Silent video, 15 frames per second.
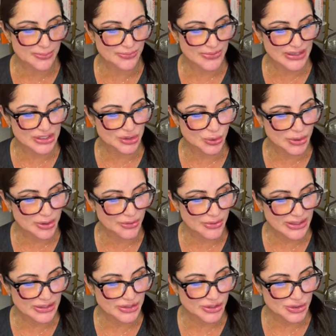These shorter
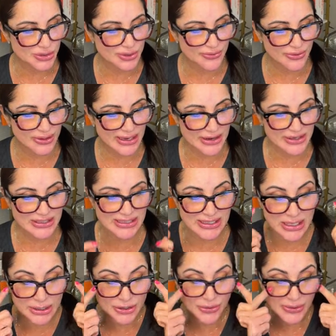threads are suited for areas like
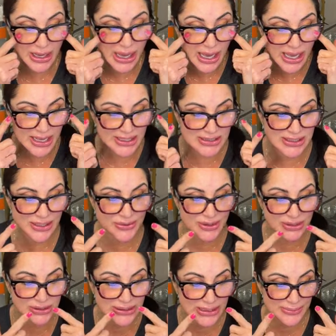under the eyes, the
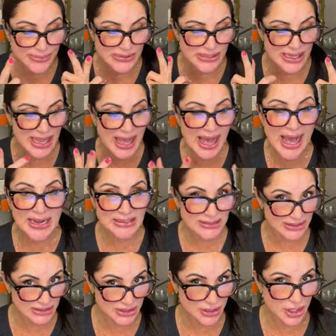lips,
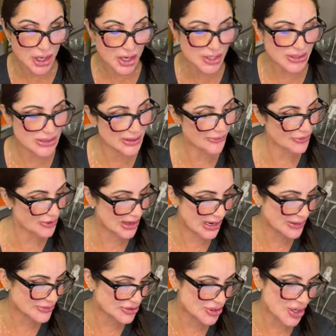acne scars, if you
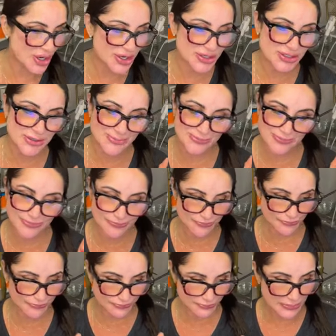have scars.
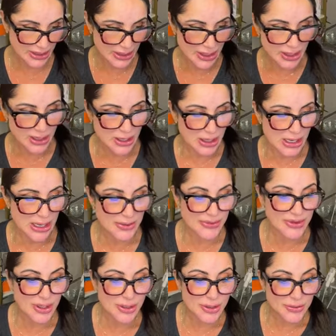The
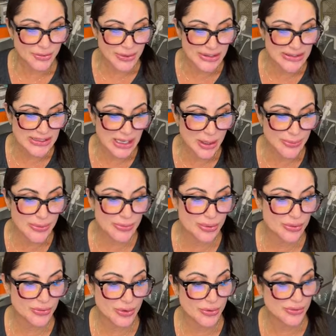longer threads help
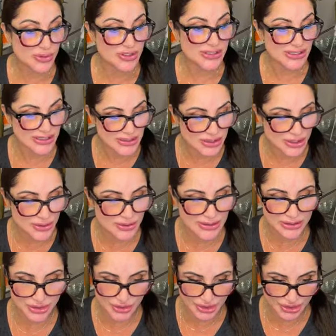improve overall skin tone
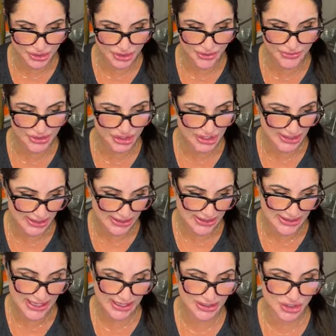and structure on the cheeks,
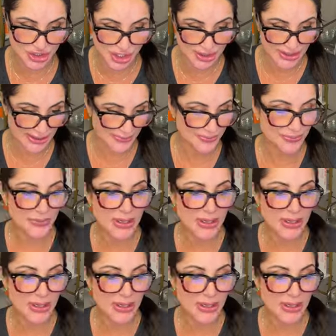neck, and jawline.